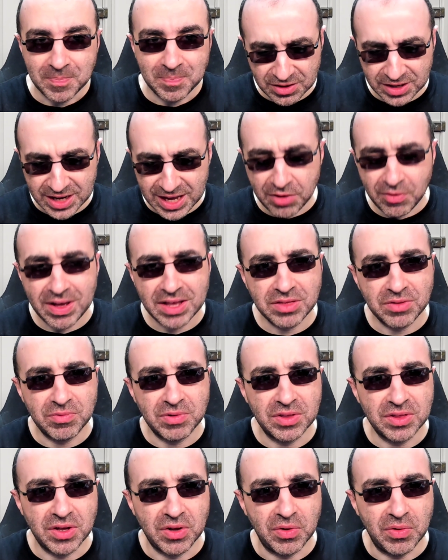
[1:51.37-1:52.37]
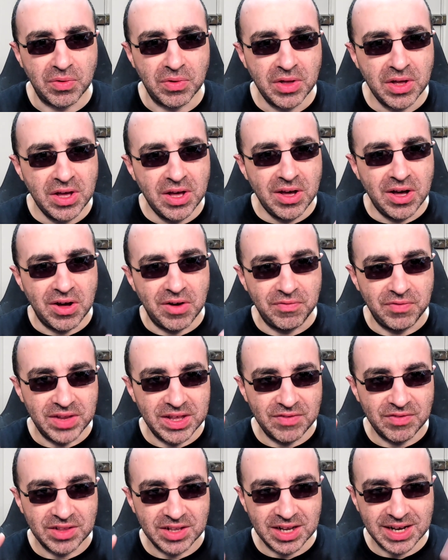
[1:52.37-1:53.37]
So now, as a result of
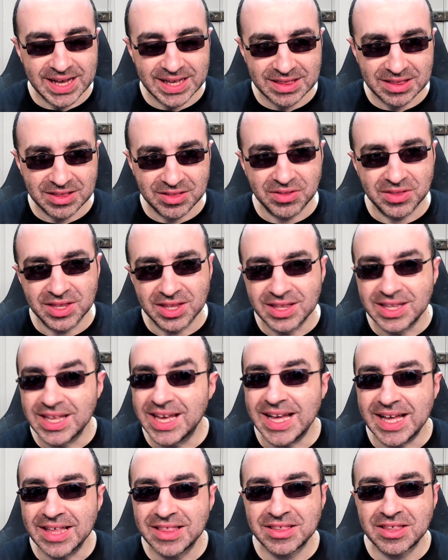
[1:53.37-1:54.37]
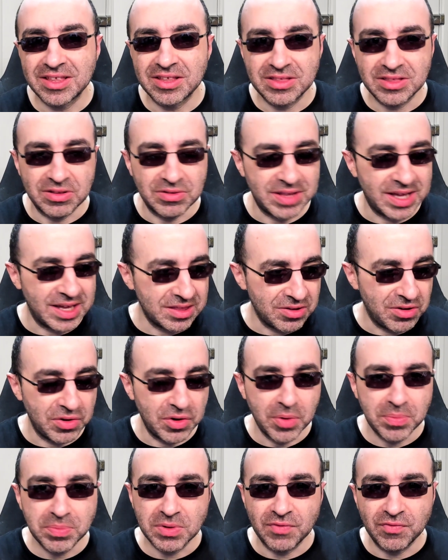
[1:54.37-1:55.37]
leaving the glasses on the desk, so that's not
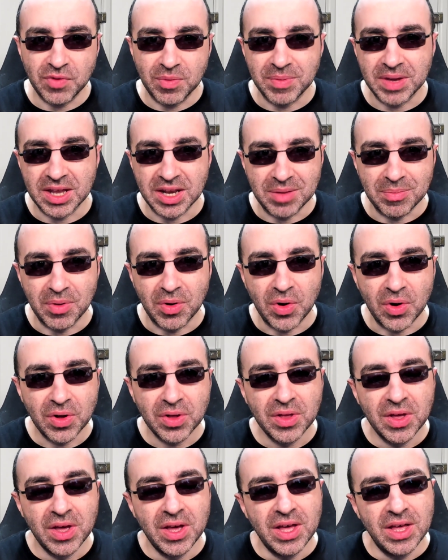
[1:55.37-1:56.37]
an option for me anymore,